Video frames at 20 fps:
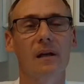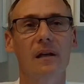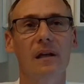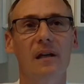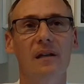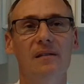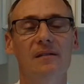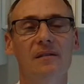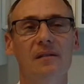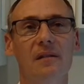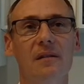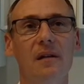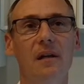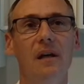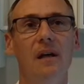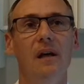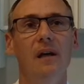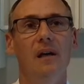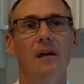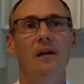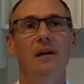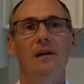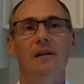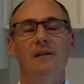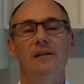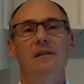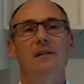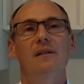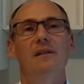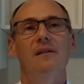Yes,
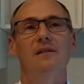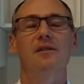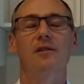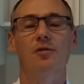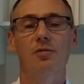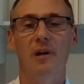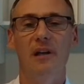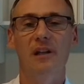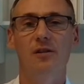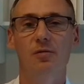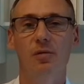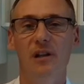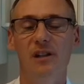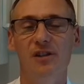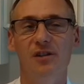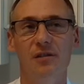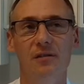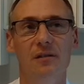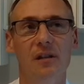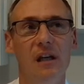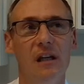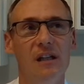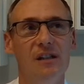it's a great question.